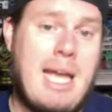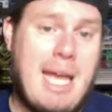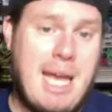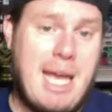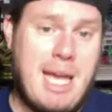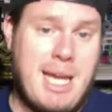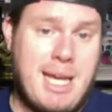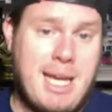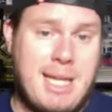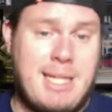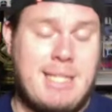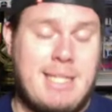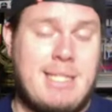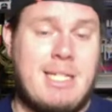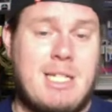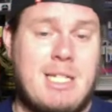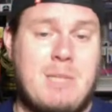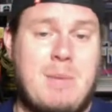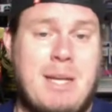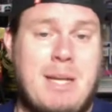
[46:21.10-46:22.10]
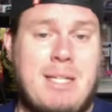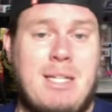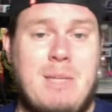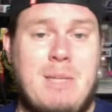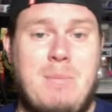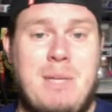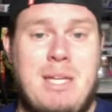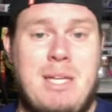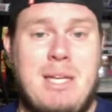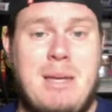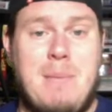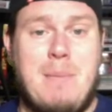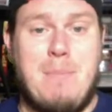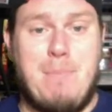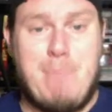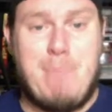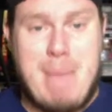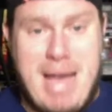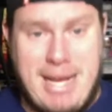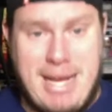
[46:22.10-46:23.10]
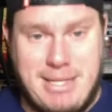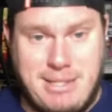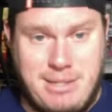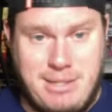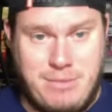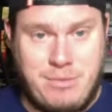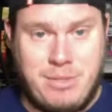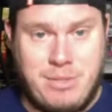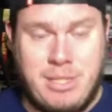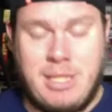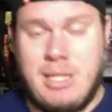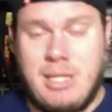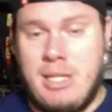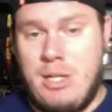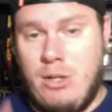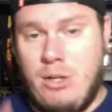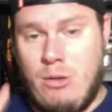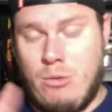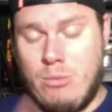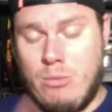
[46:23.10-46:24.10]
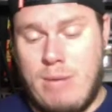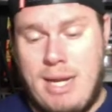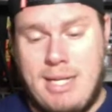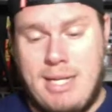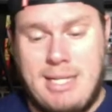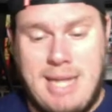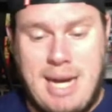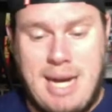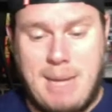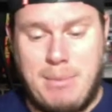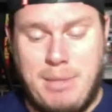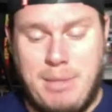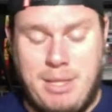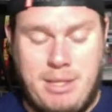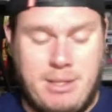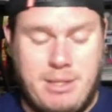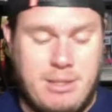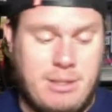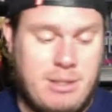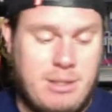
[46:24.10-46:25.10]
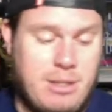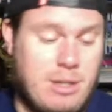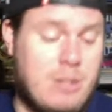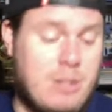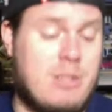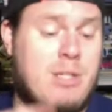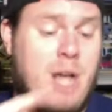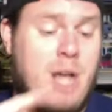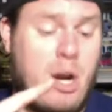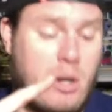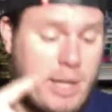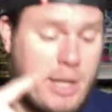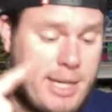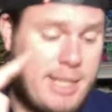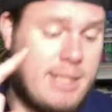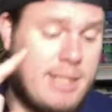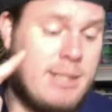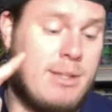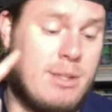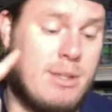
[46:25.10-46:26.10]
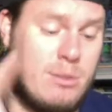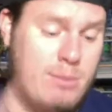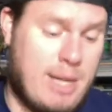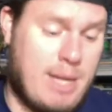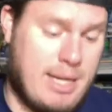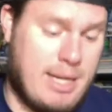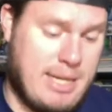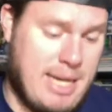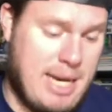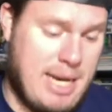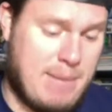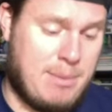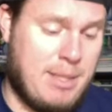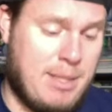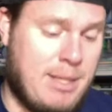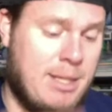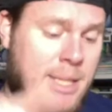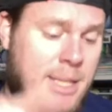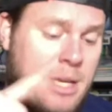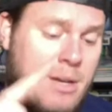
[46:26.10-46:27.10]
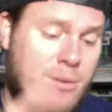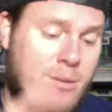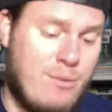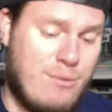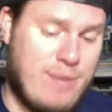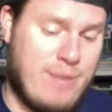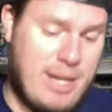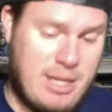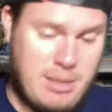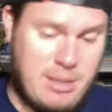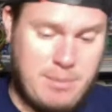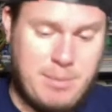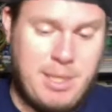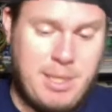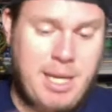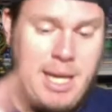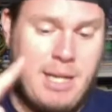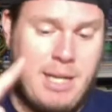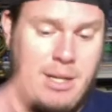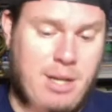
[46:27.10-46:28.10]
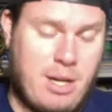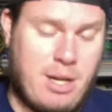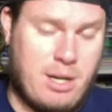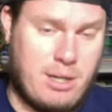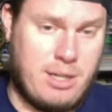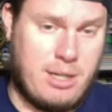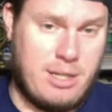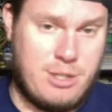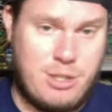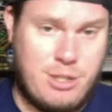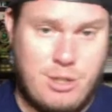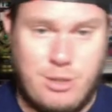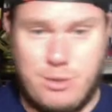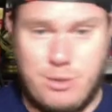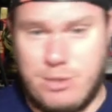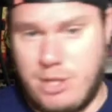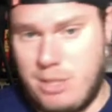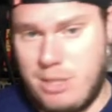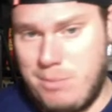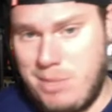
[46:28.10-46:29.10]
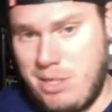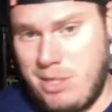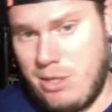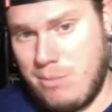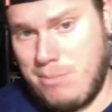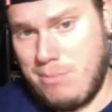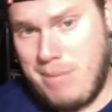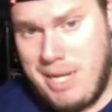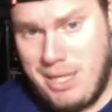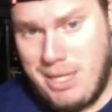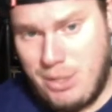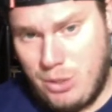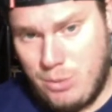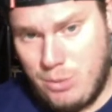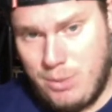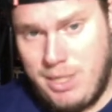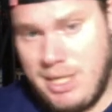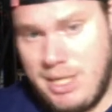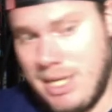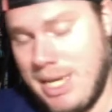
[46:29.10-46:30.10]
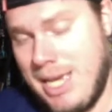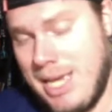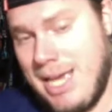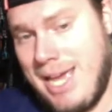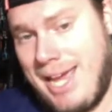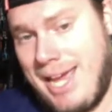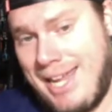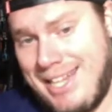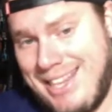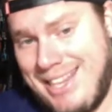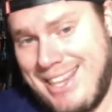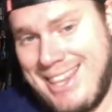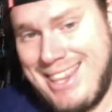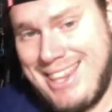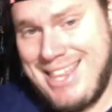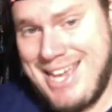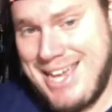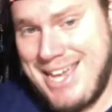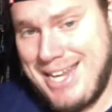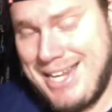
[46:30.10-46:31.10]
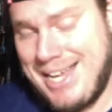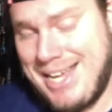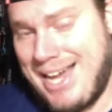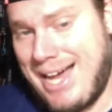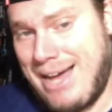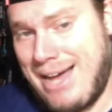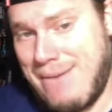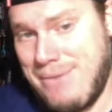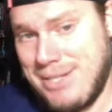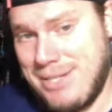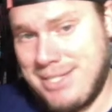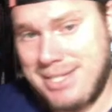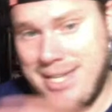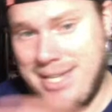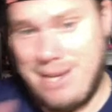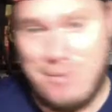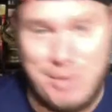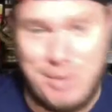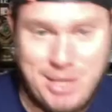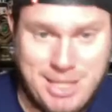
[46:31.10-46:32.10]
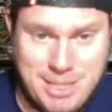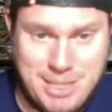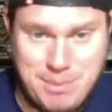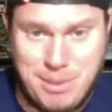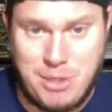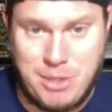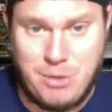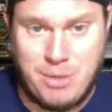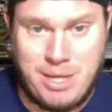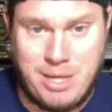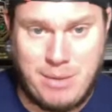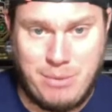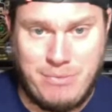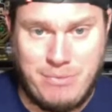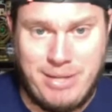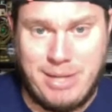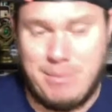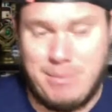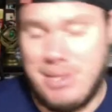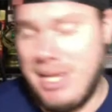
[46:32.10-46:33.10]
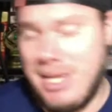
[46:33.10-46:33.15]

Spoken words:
and it's expected to be massive. Red Goblin, or starring the Red Goblin, Venom, and Carnage. Those are going to be your main three. And then, obviously, everything that's been going on with Venom,